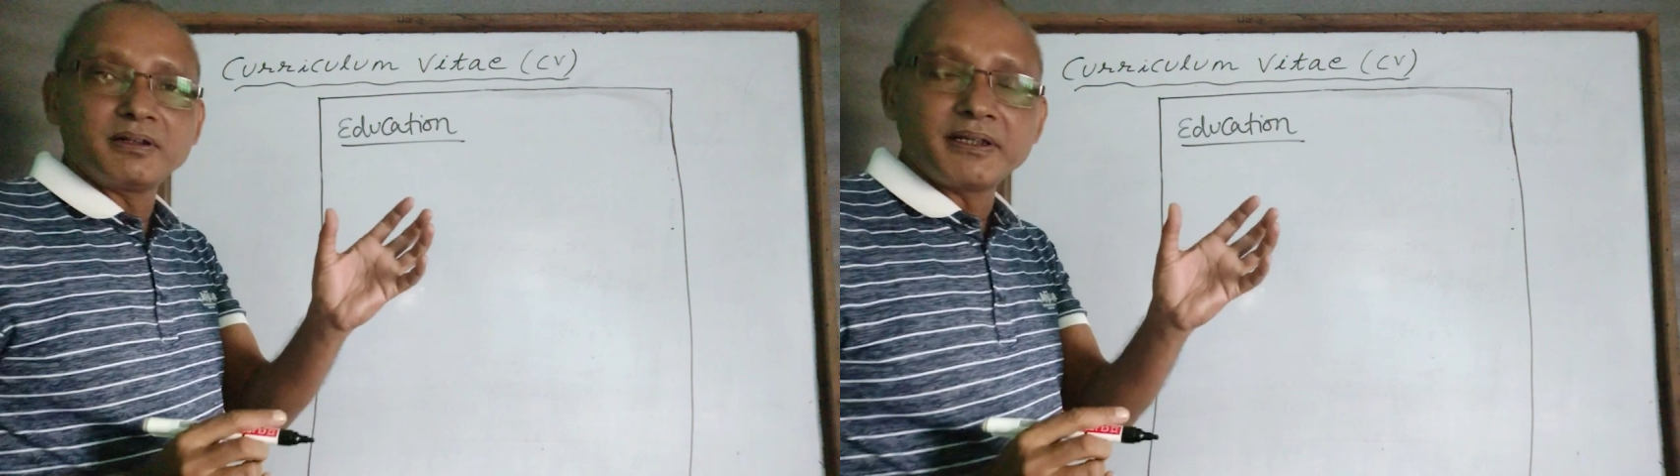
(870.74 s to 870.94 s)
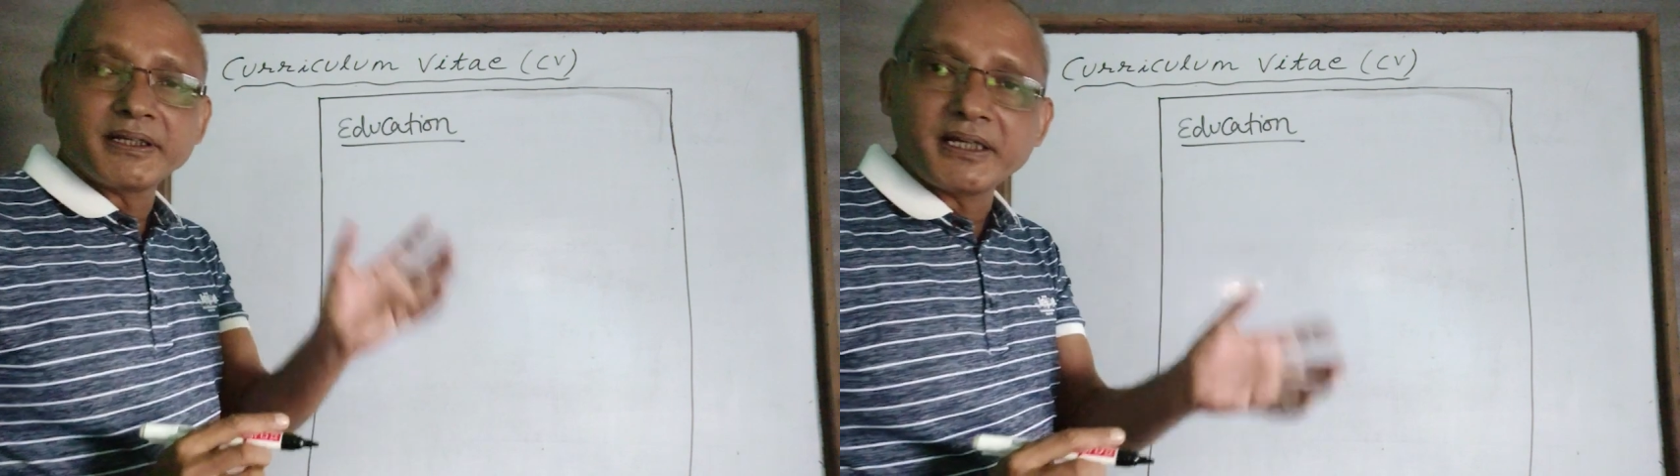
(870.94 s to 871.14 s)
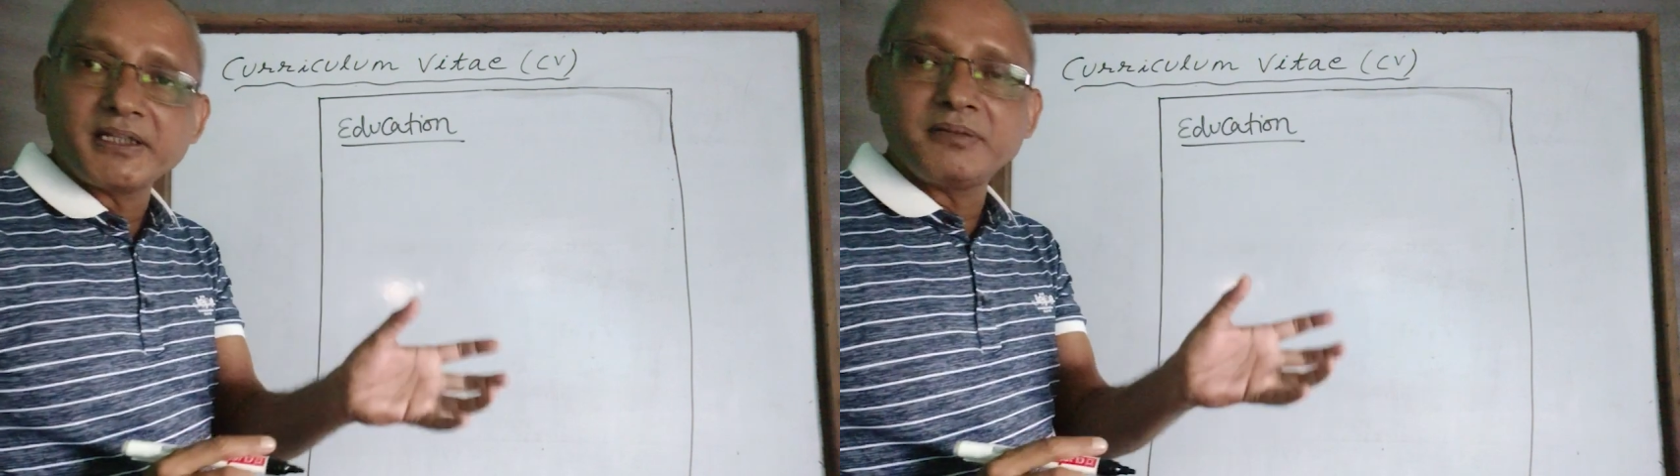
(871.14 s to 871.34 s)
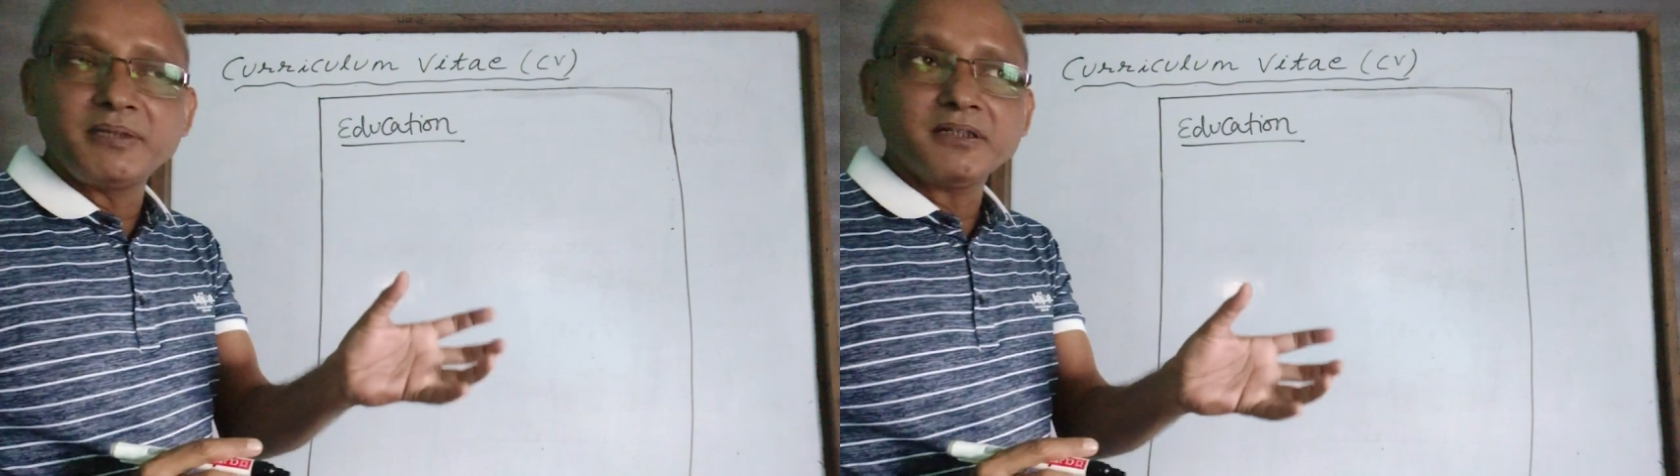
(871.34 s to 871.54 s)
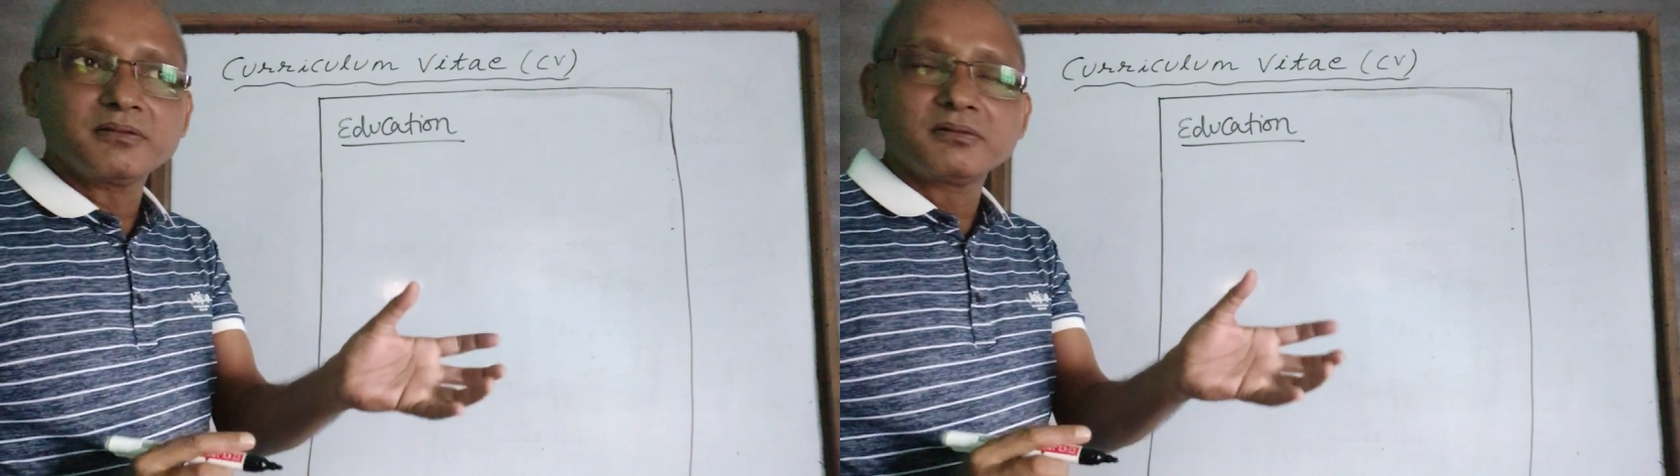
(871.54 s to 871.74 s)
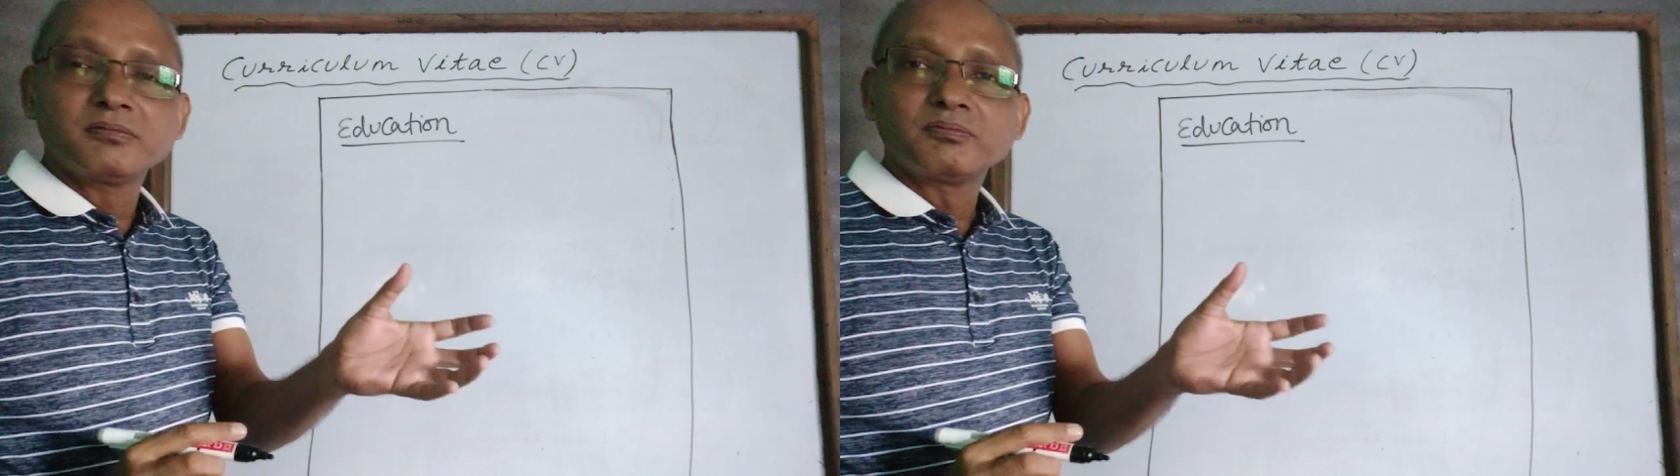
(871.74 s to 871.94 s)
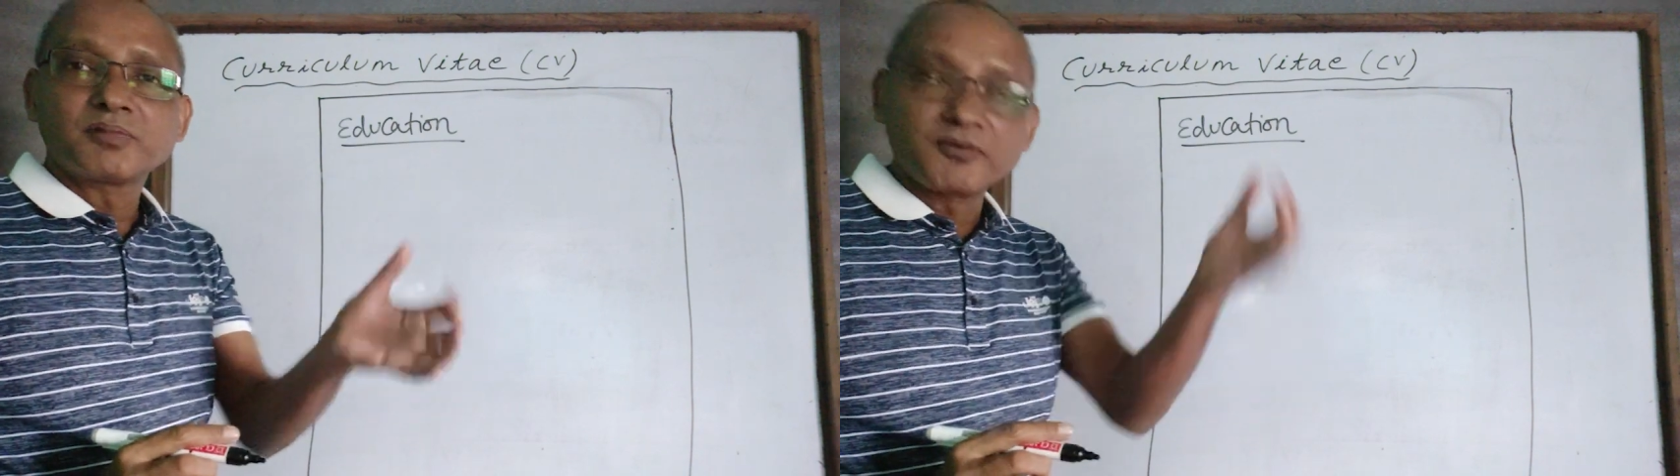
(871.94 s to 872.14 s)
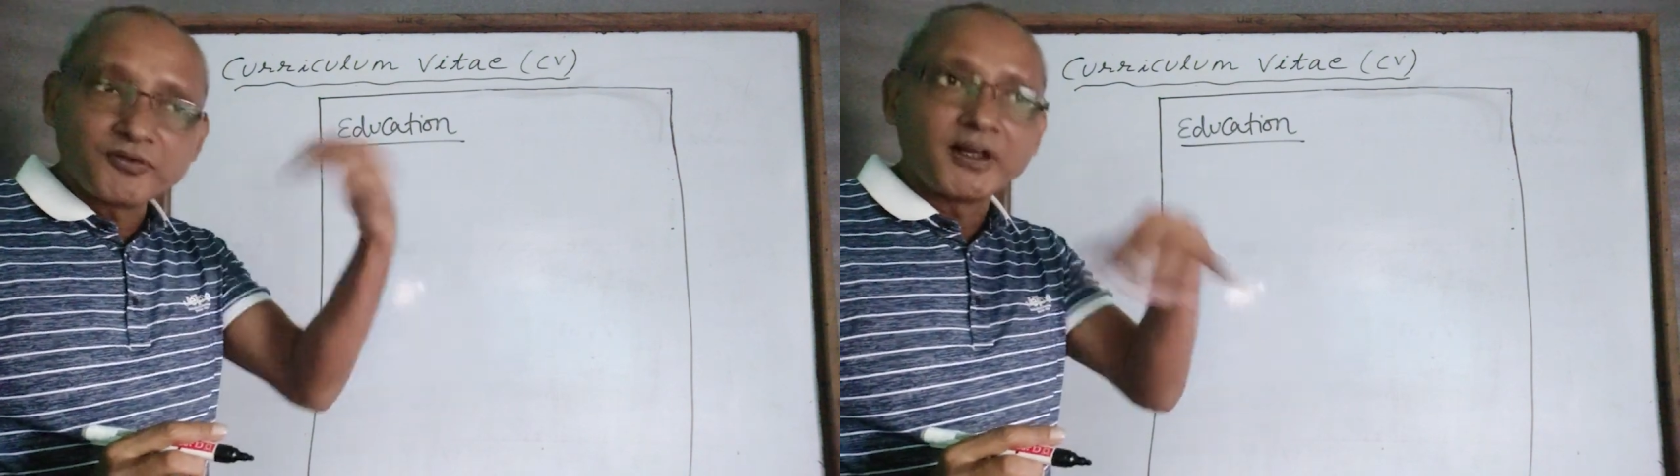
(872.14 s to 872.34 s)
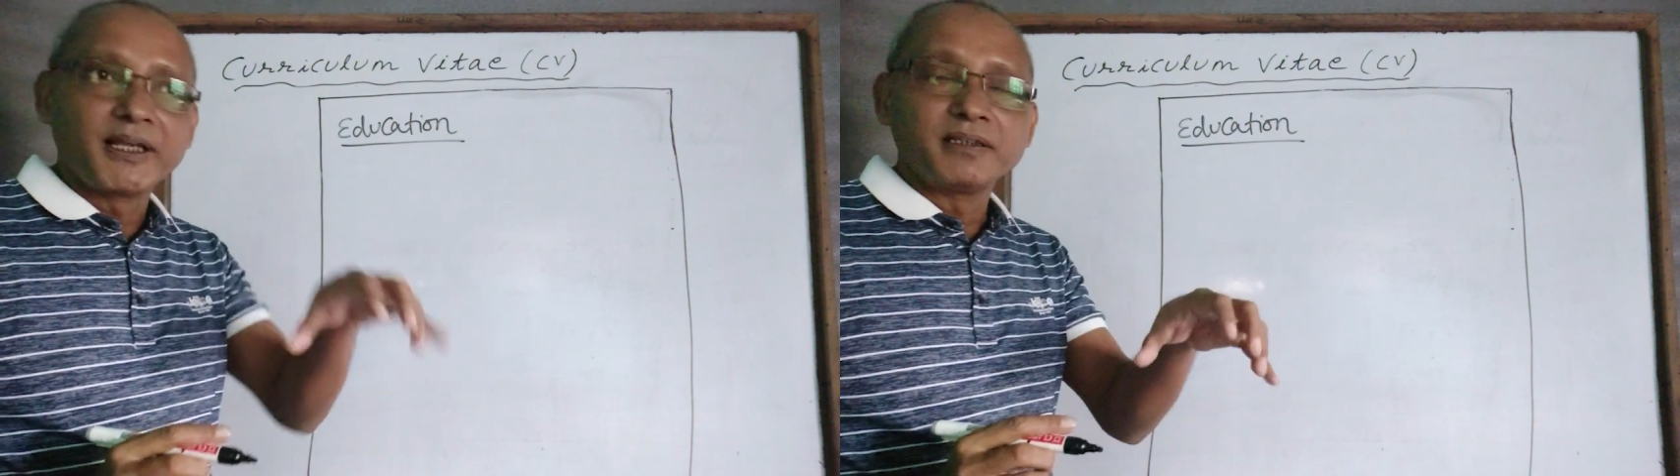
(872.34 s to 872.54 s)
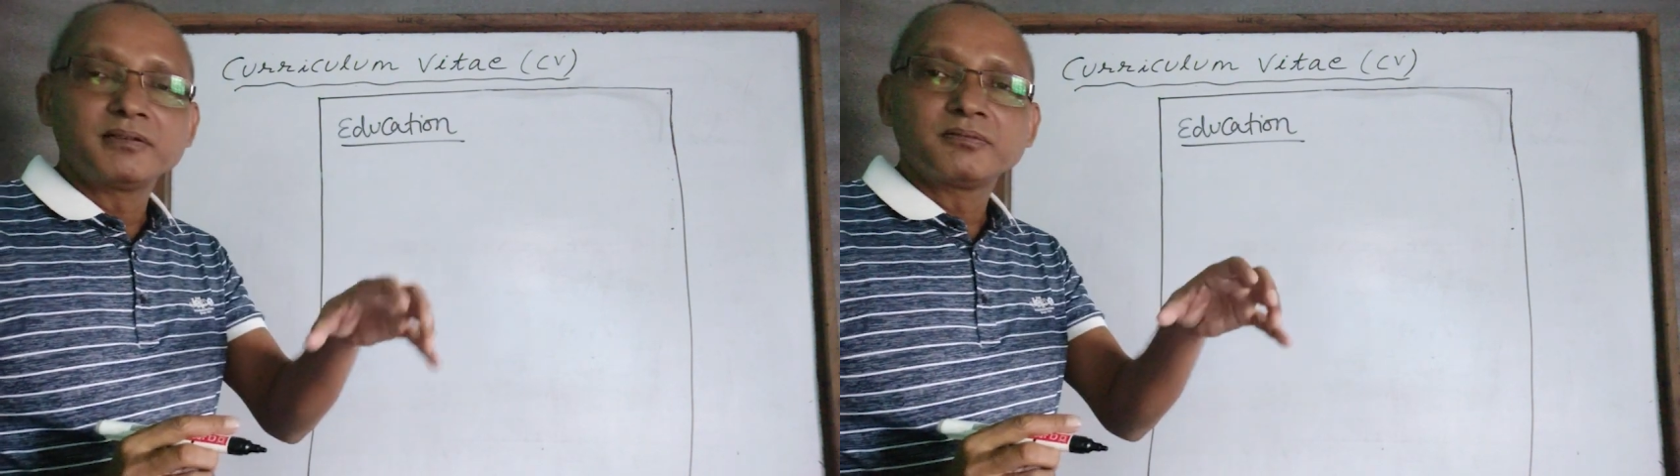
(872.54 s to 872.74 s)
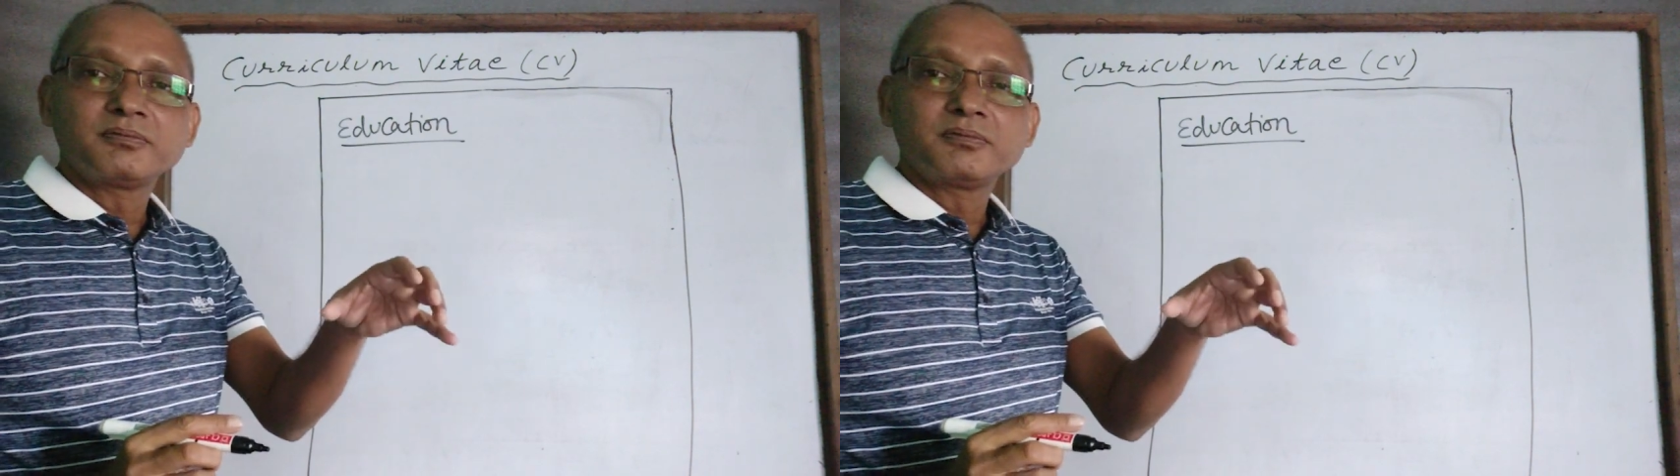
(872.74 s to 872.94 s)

academic profile